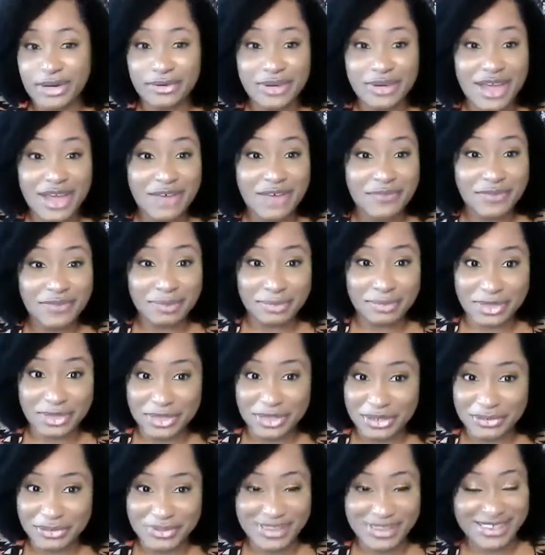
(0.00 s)
are not
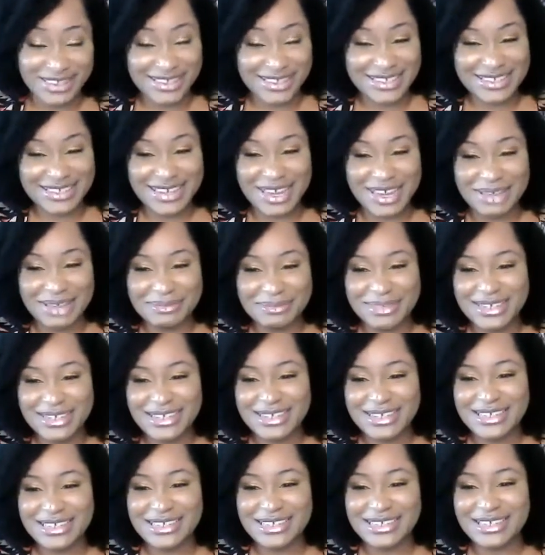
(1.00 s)
familiar with this name, it
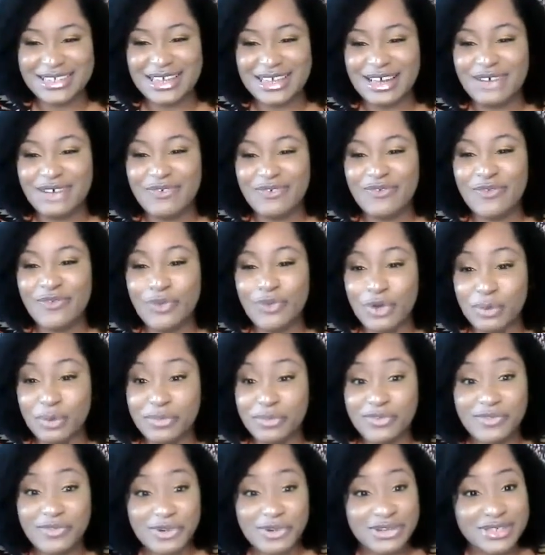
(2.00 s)
is a
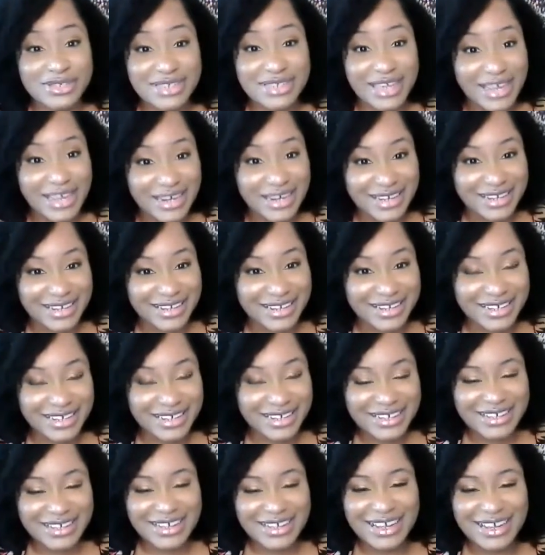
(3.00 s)
former First Lady.
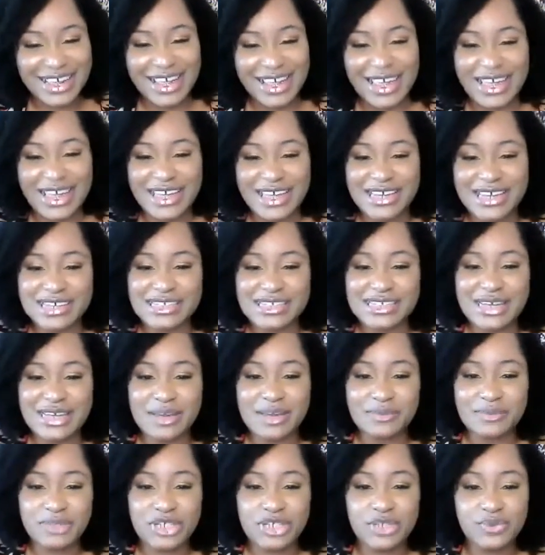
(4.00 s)
And
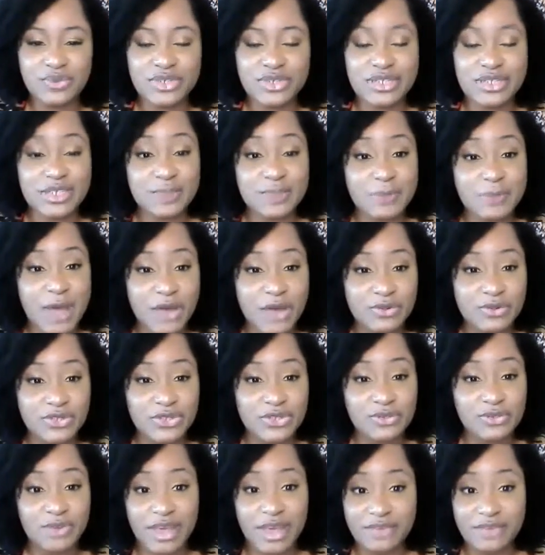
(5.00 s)
she was the spouse
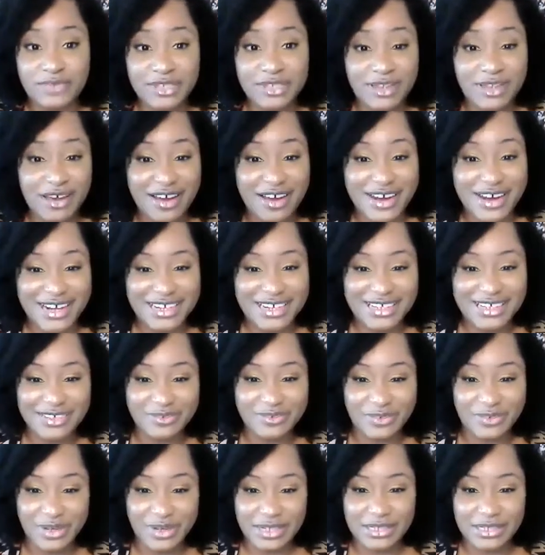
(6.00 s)
to FDR,
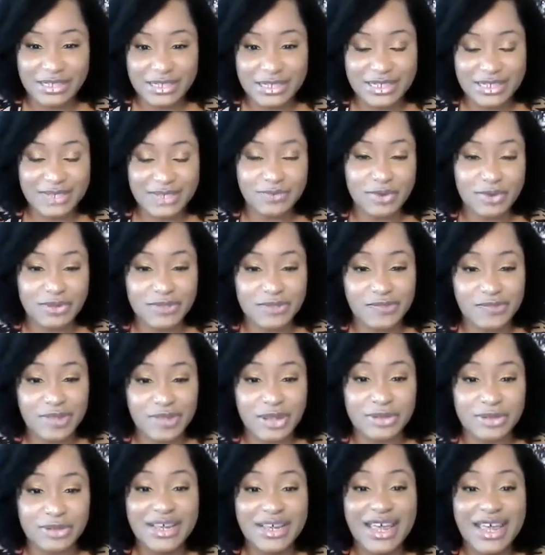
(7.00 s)
Franklin D.
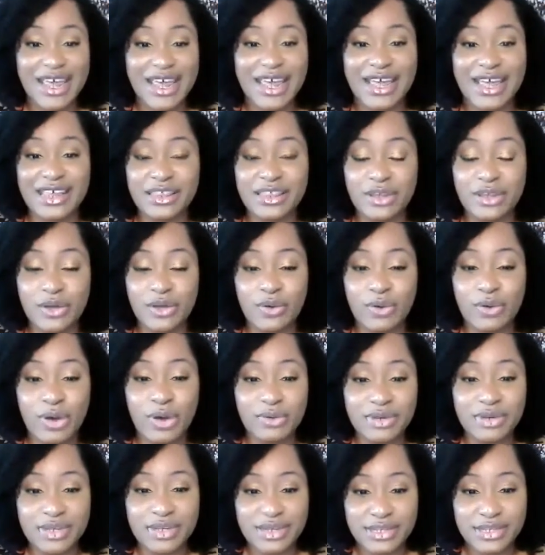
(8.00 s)
Roosevelt. And the
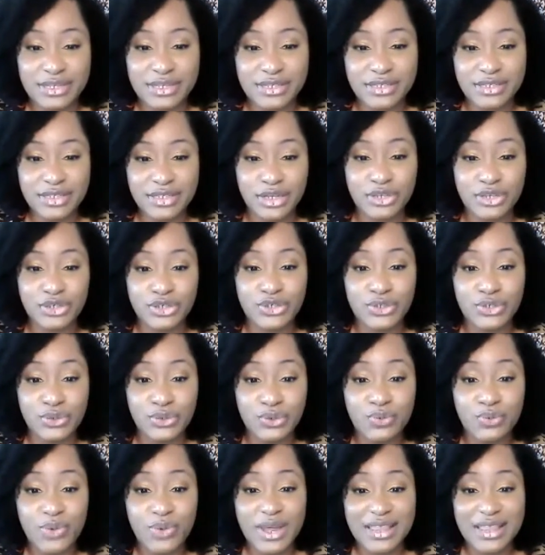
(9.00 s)
quote is,
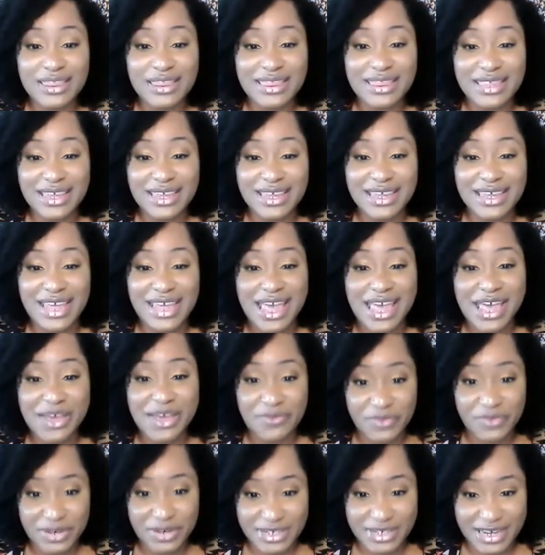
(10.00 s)
"Do one thing
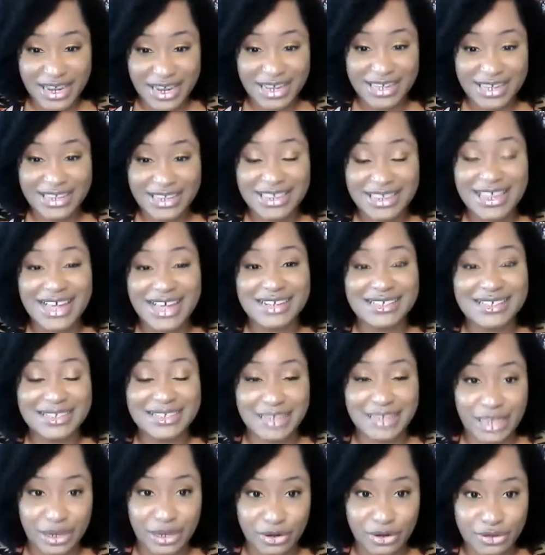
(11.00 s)
every day that
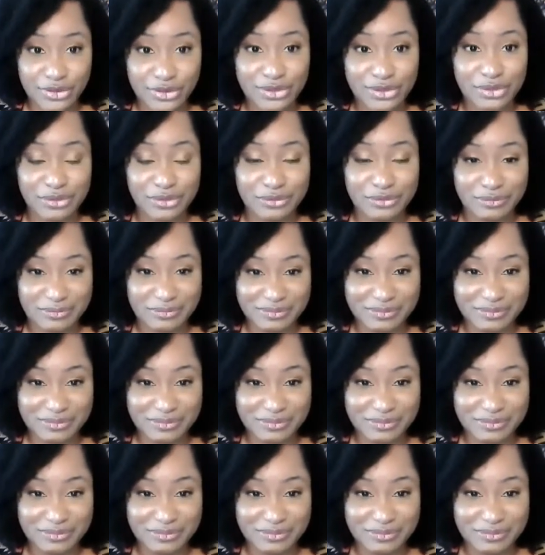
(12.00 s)
scares you."